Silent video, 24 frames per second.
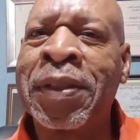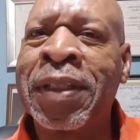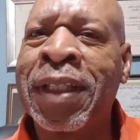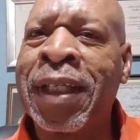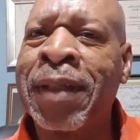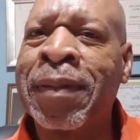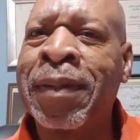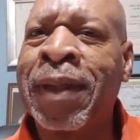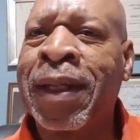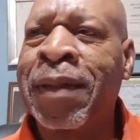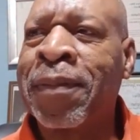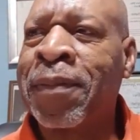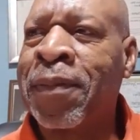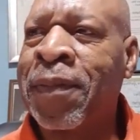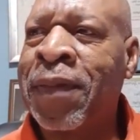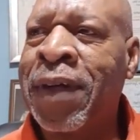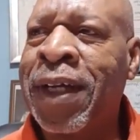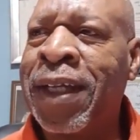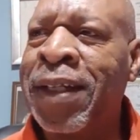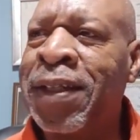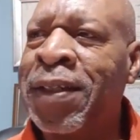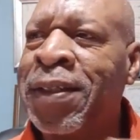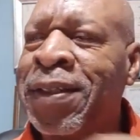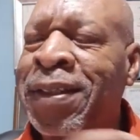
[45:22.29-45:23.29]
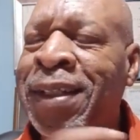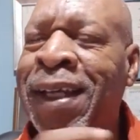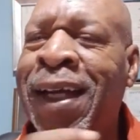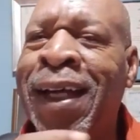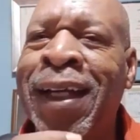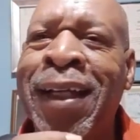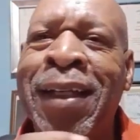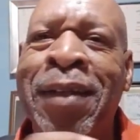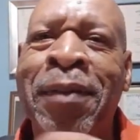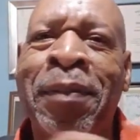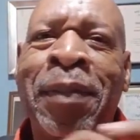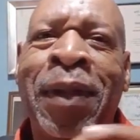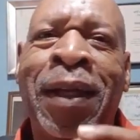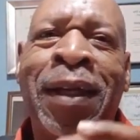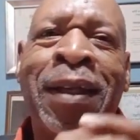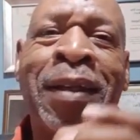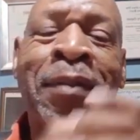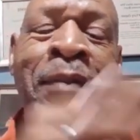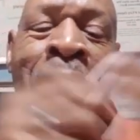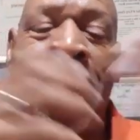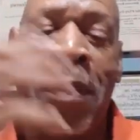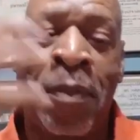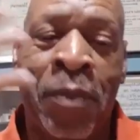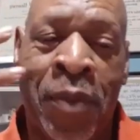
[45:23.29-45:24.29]
Yeah, I'm like, what are you talking about?
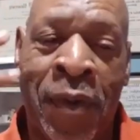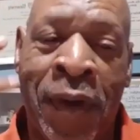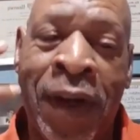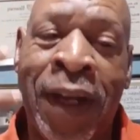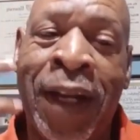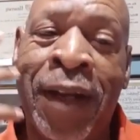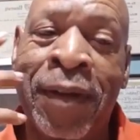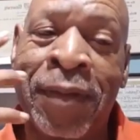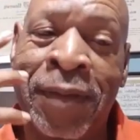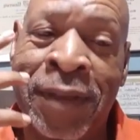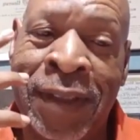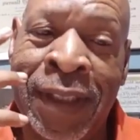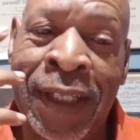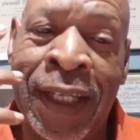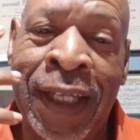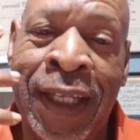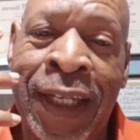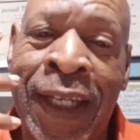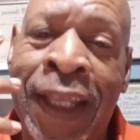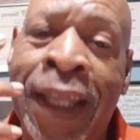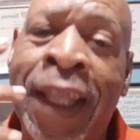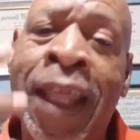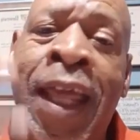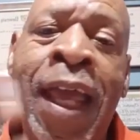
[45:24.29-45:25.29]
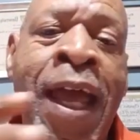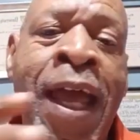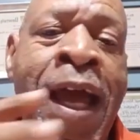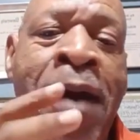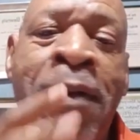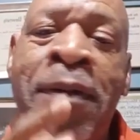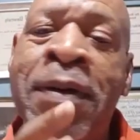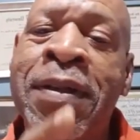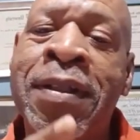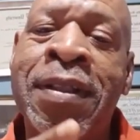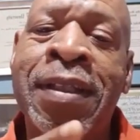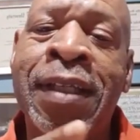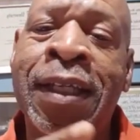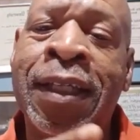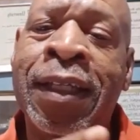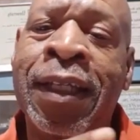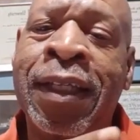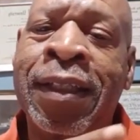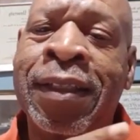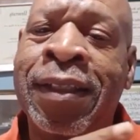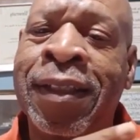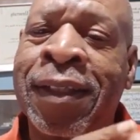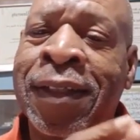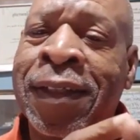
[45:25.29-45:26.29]
And my brain was saying that. I wasn't saying
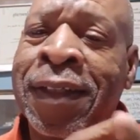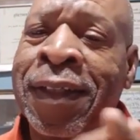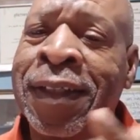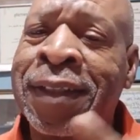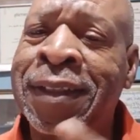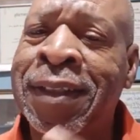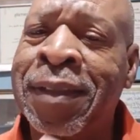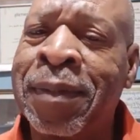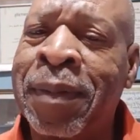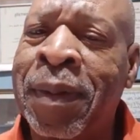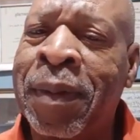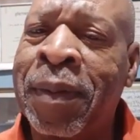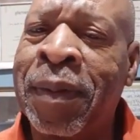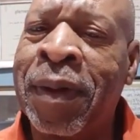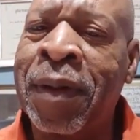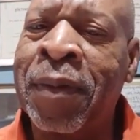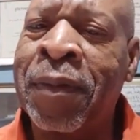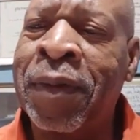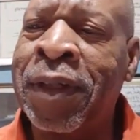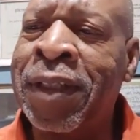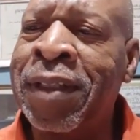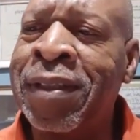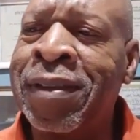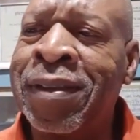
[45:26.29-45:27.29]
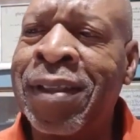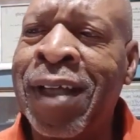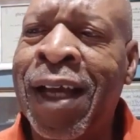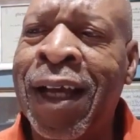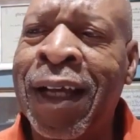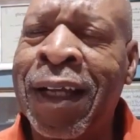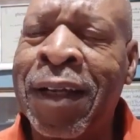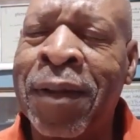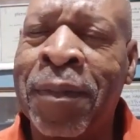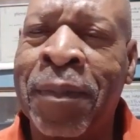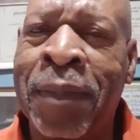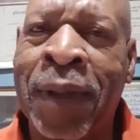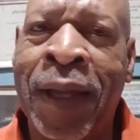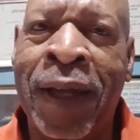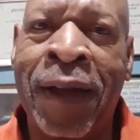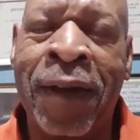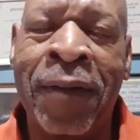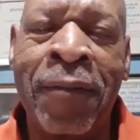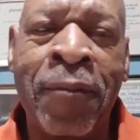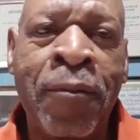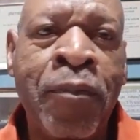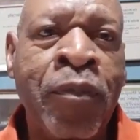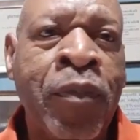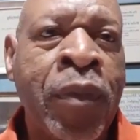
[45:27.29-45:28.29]
that to her. I was in my brain, what are you talking
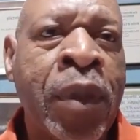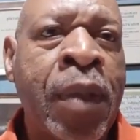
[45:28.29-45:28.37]
about?